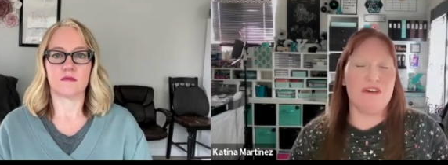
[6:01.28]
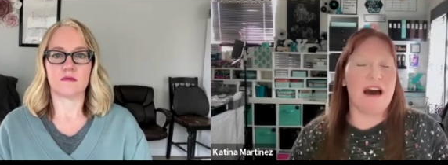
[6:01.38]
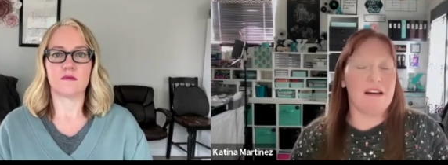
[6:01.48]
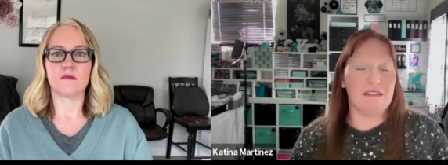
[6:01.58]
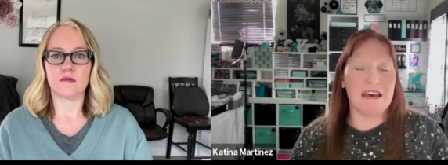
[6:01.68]

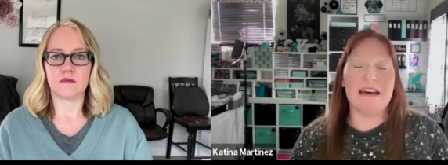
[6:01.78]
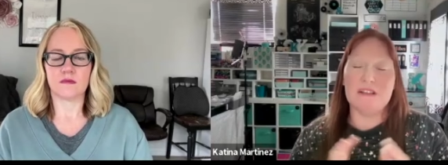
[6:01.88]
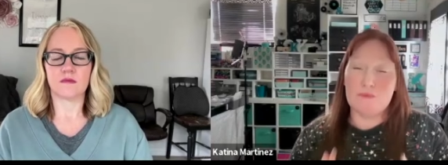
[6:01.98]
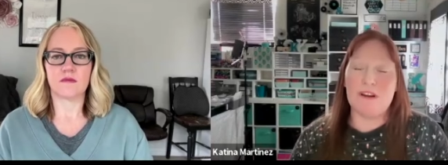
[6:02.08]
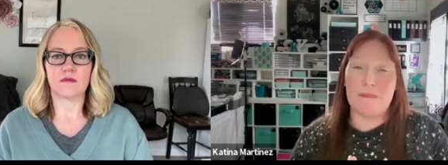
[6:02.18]
Speaker 1: that that is
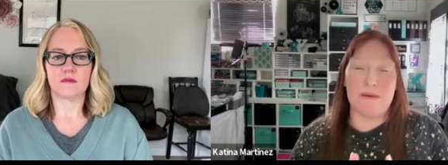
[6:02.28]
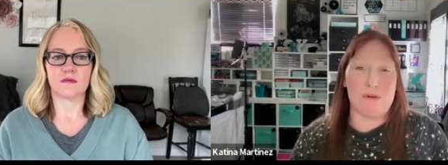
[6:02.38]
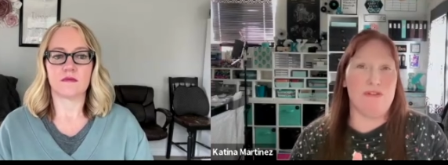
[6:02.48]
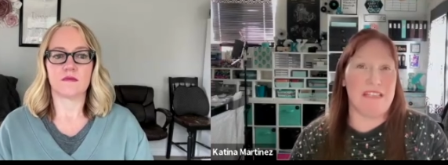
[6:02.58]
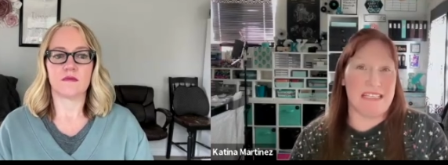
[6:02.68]
one of my
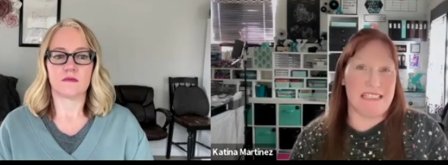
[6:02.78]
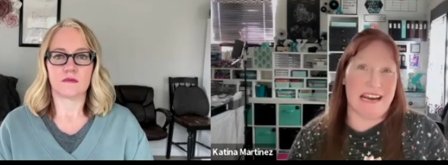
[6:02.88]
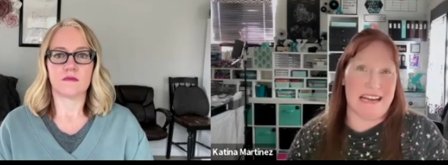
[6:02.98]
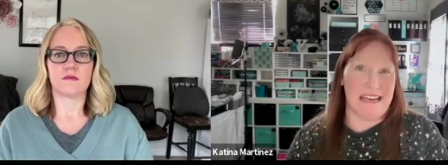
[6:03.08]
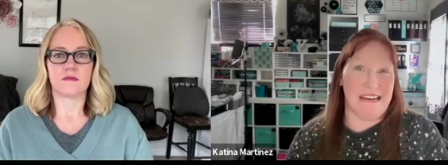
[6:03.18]
most
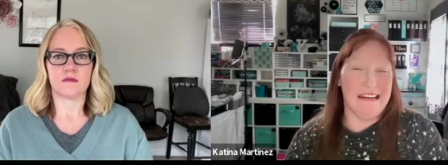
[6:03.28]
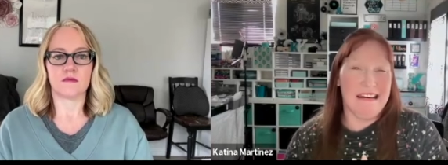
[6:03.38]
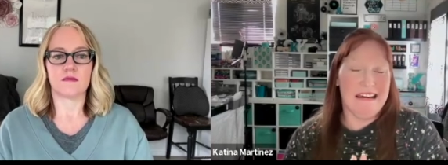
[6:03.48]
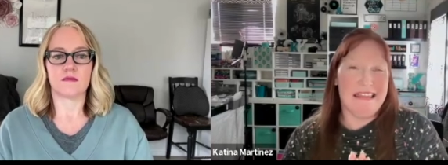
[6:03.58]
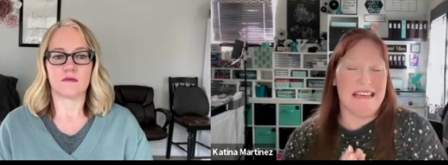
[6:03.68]
exciting
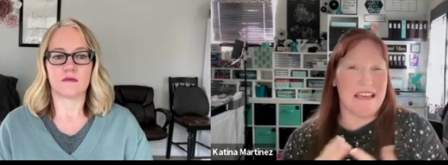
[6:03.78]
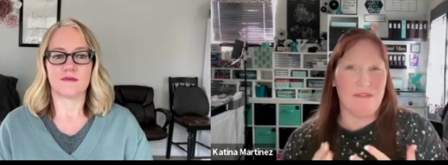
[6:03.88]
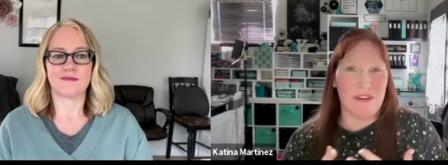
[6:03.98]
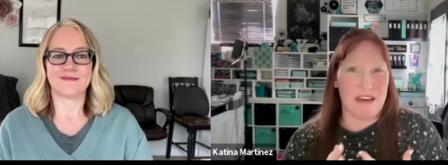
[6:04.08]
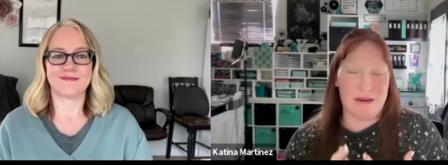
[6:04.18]
things I
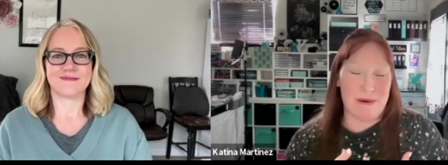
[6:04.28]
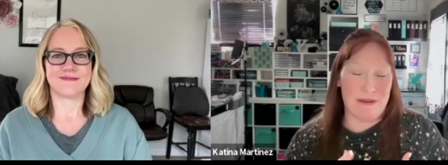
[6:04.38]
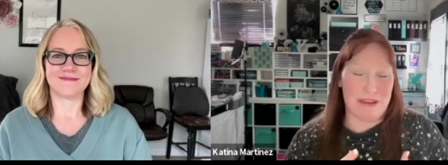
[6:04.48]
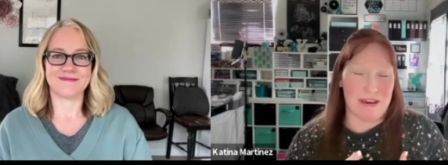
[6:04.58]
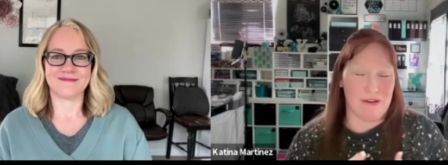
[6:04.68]
feel like
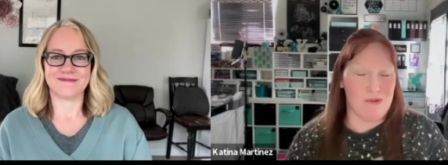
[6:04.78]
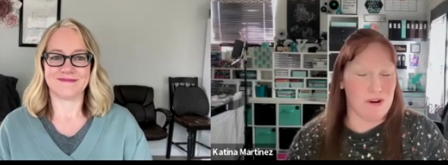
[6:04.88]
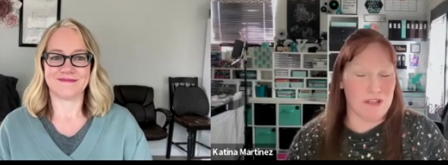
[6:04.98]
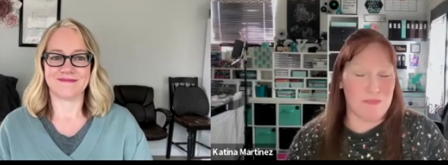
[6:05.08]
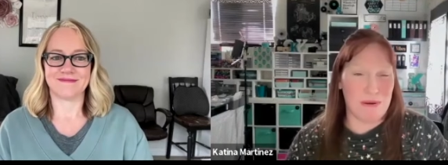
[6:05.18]
about the
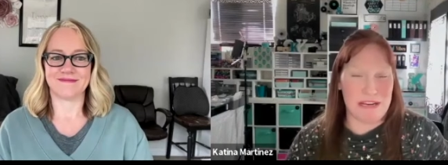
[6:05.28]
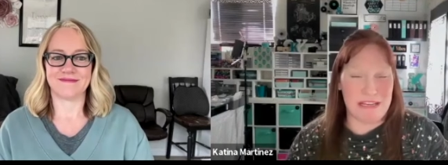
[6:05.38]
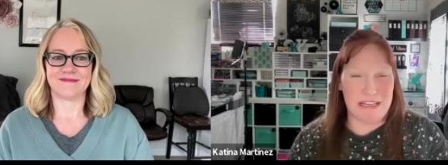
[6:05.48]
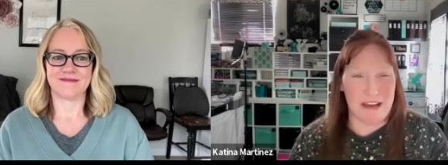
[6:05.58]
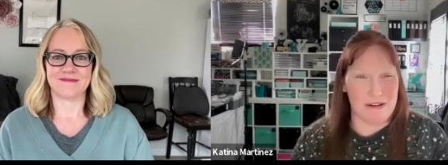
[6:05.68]
course putting it
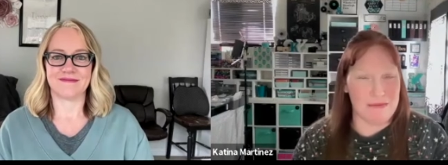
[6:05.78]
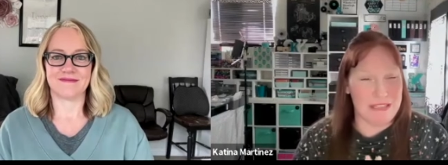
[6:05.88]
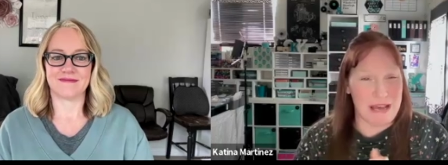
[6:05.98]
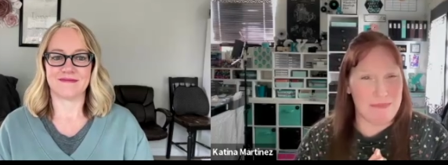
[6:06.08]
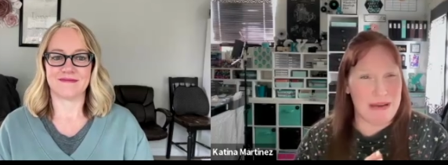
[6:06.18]
together was
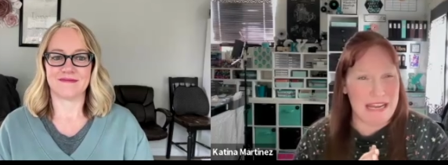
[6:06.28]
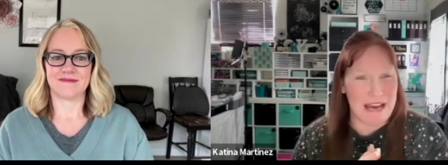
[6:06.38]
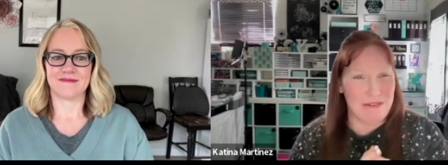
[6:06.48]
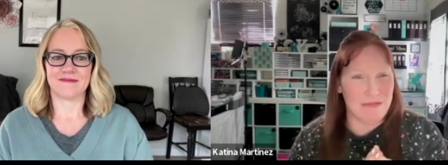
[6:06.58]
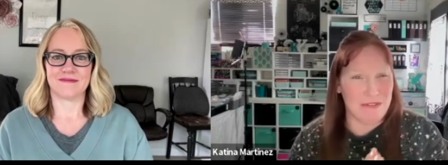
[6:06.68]
that
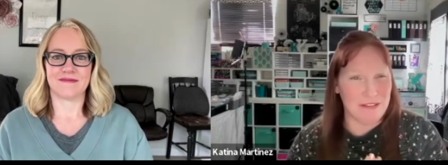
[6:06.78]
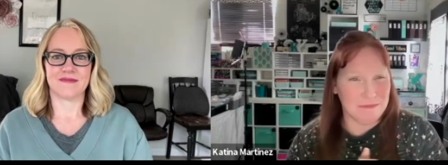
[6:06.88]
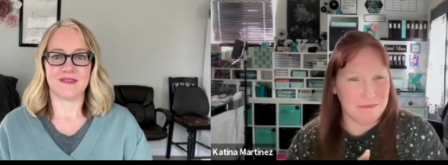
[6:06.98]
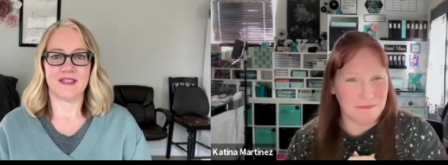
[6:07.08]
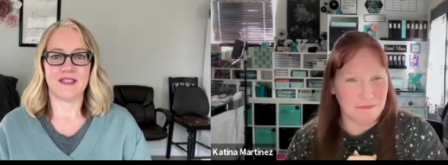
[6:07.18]
PDF.
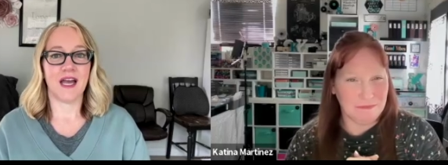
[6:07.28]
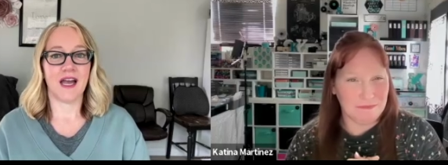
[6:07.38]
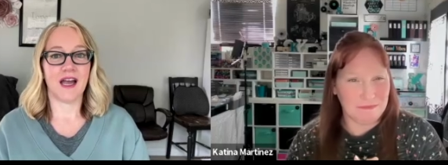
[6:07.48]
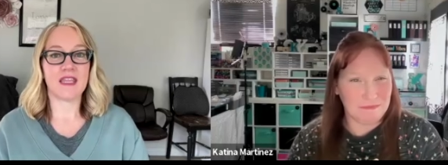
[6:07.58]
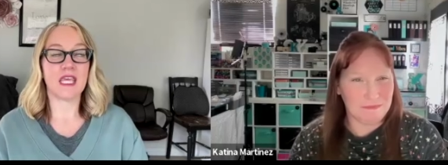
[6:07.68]

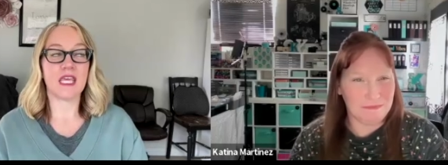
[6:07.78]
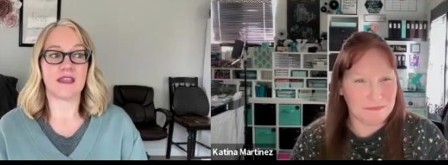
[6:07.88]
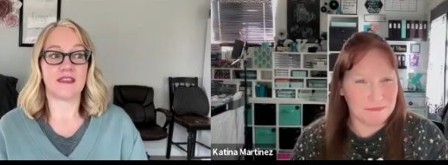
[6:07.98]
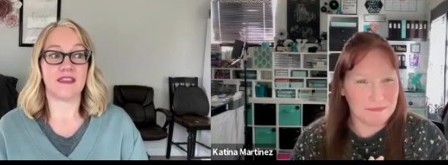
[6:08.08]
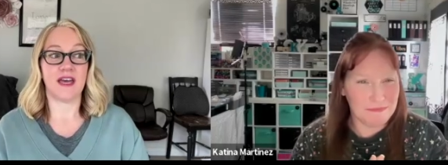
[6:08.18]
Speaker 2: Yeah, I think
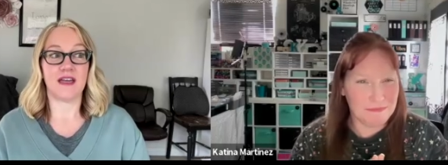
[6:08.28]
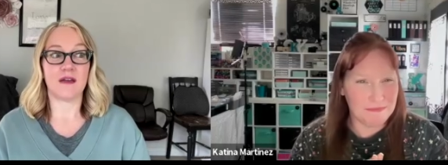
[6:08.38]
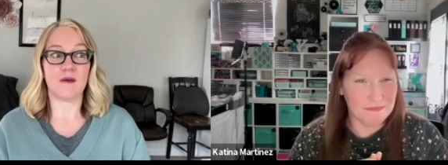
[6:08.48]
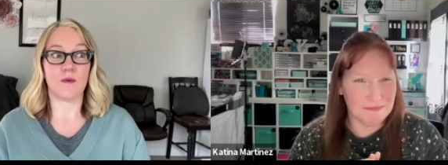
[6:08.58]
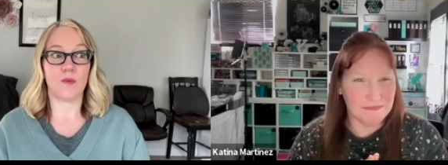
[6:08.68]
that
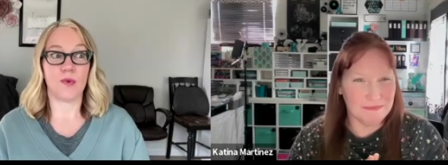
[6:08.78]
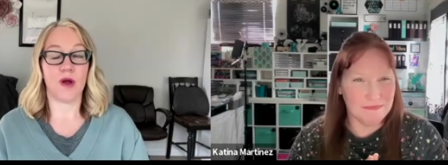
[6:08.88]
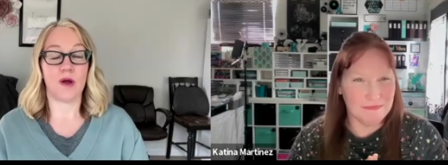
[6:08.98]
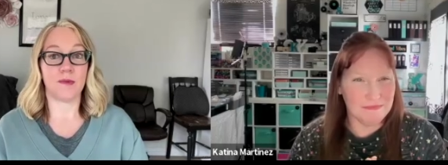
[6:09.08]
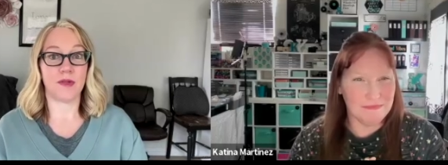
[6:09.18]
that
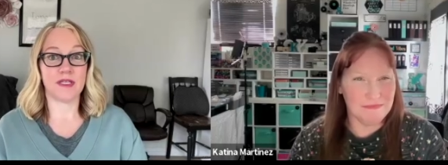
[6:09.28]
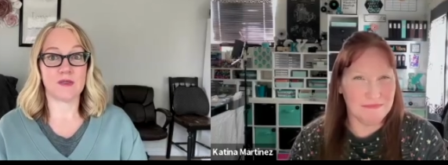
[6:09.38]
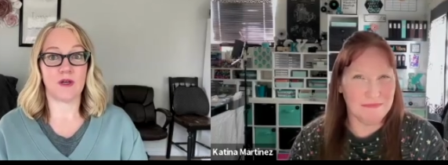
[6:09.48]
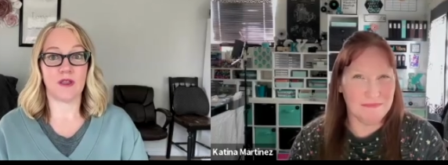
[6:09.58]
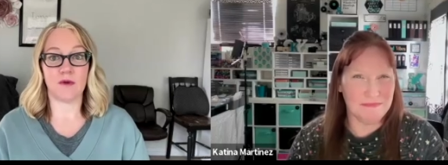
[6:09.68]
probably is
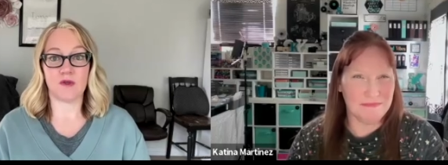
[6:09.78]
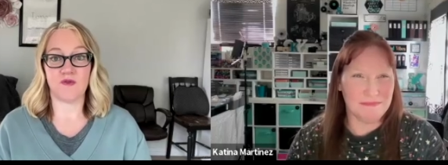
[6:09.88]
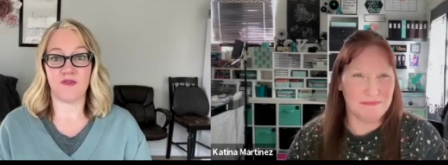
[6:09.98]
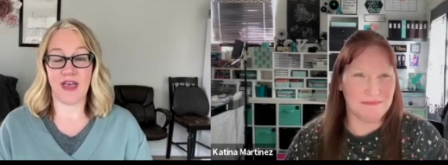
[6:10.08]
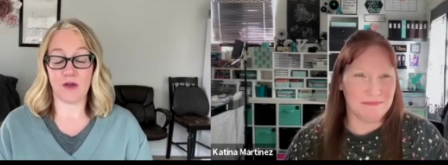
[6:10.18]
one of the most
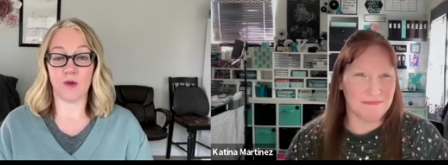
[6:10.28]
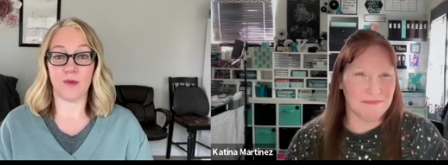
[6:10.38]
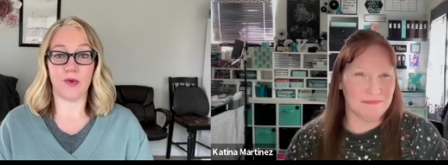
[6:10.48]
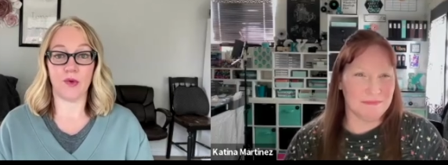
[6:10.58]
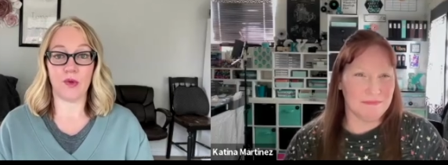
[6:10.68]

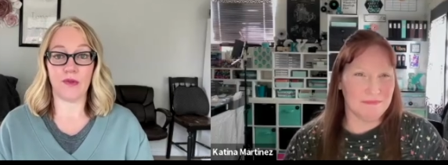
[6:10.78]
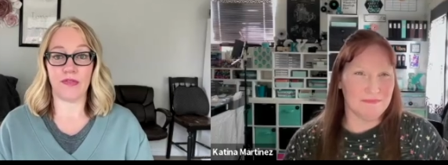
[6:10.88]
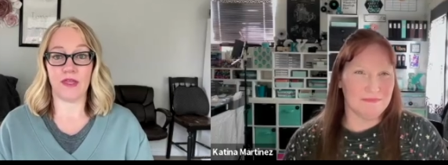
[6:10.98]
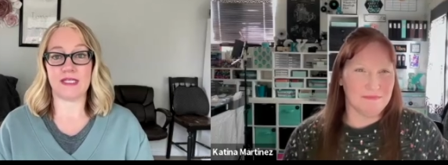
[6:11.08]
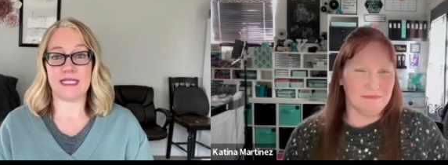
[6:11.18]
valuable
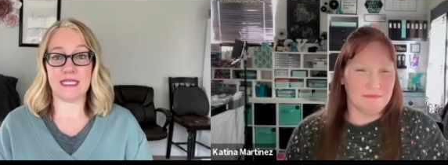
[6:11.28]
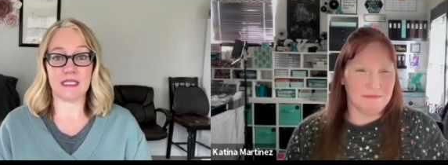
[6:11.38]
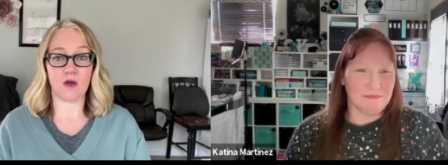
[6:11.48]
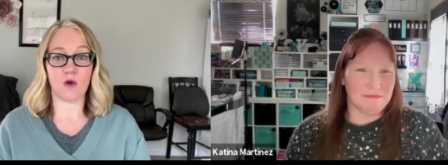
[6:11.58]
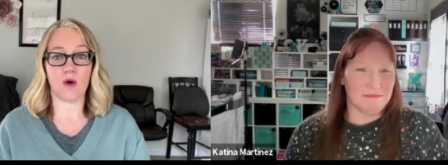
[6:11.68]
things in
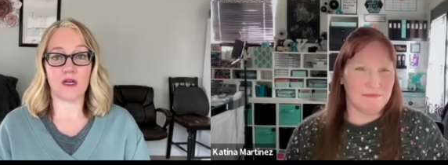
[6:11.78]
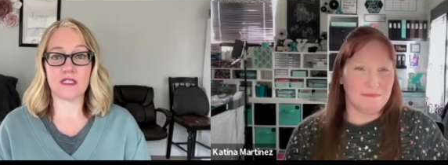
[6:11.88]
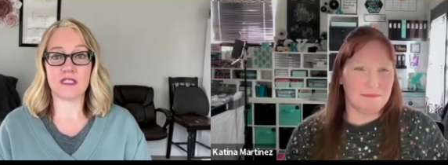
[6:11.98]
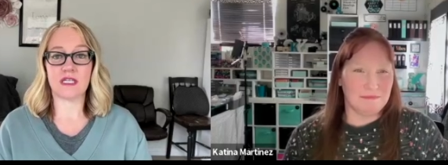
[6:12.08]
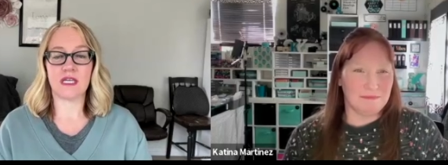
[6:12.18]
the
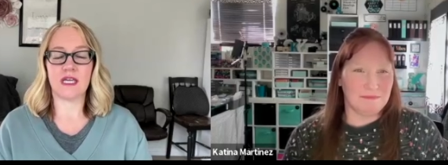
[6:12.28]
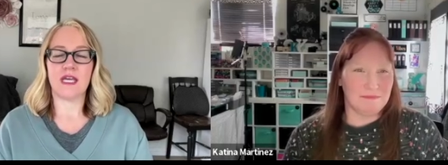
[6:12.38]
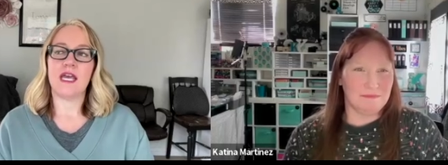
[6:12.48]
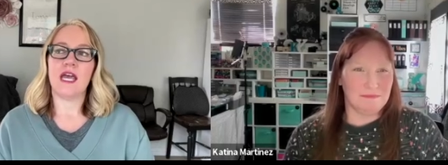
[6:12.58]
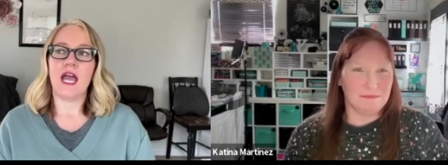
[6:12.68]
course.
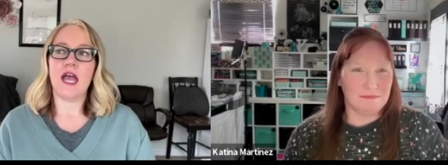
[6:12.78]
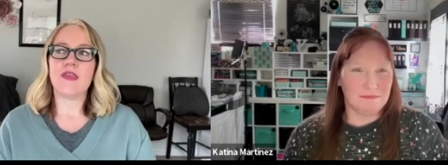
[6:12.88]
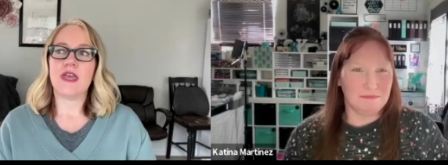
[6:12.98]
And